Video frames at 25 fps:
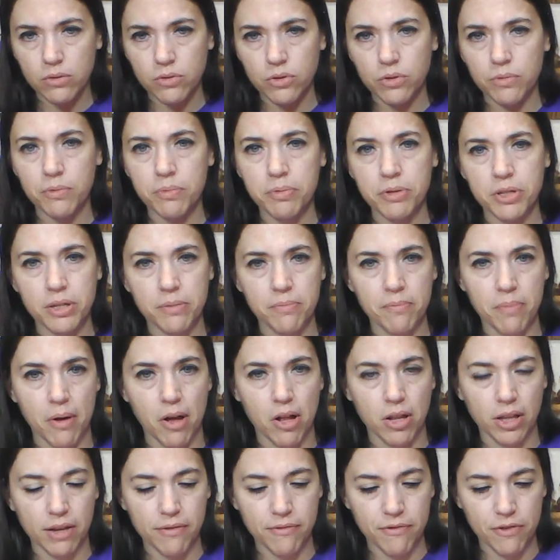So we put some
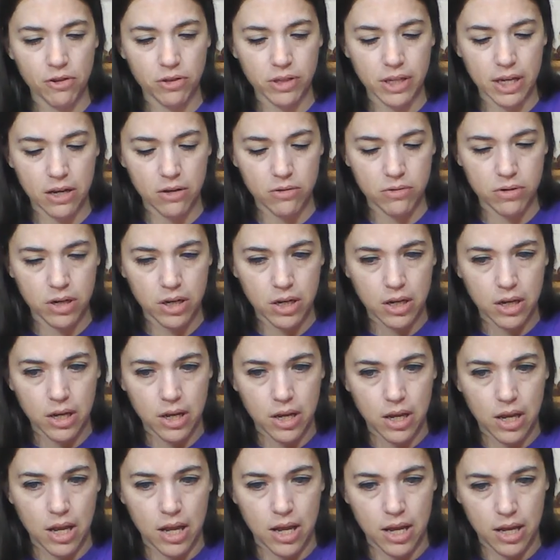polyfill down,
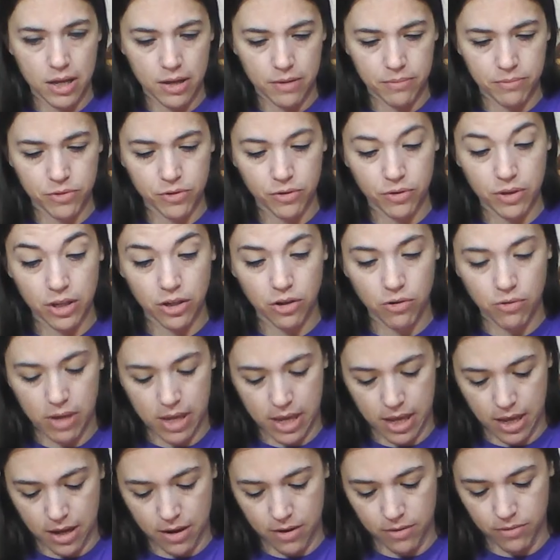so that you
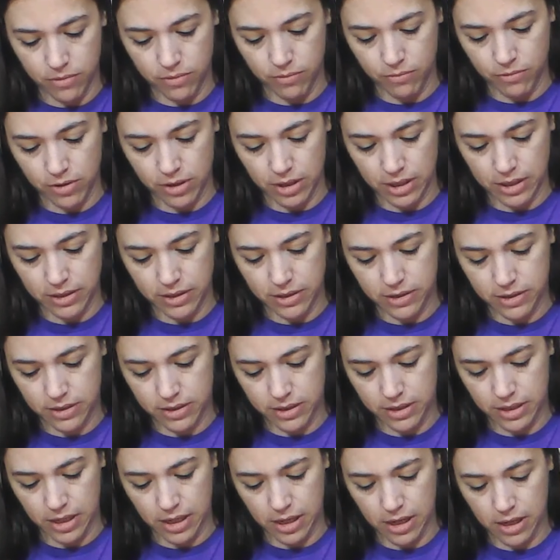can't really
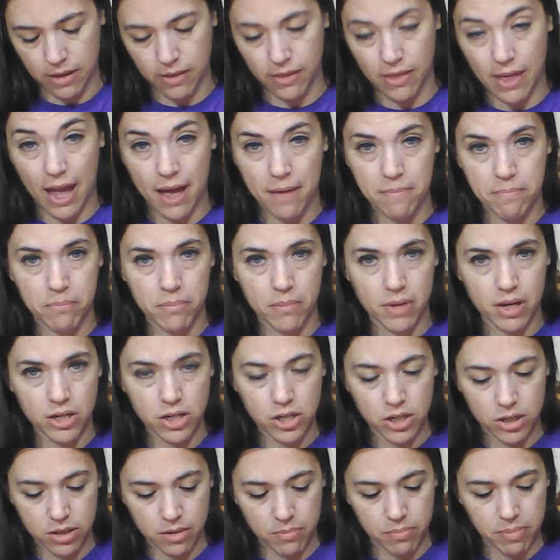see that
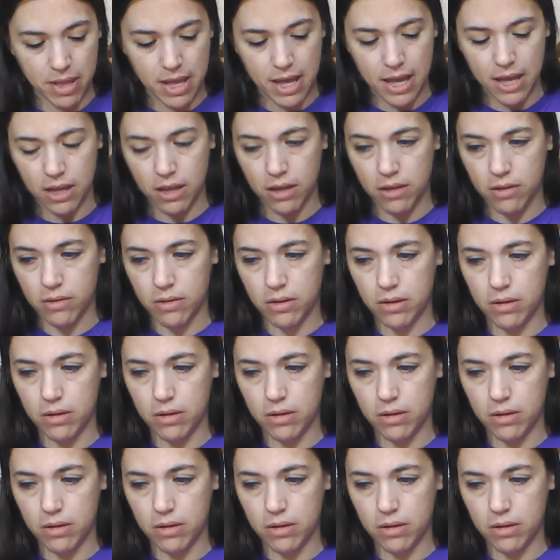much of the black.